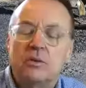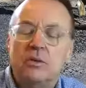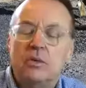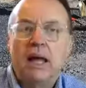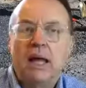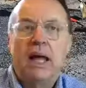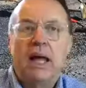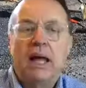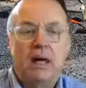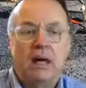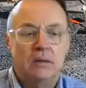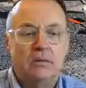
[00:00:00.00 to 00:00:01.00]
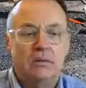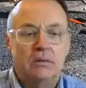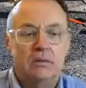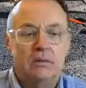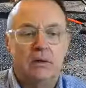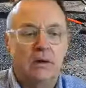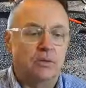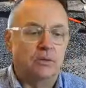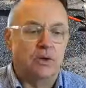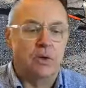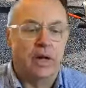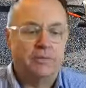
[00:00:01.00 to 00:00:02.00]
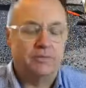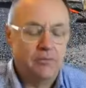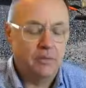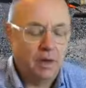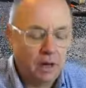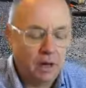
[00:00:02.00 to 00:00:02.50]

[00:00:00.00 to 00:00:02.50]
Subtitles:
has road, go ahead. I'm sorry, Kyle.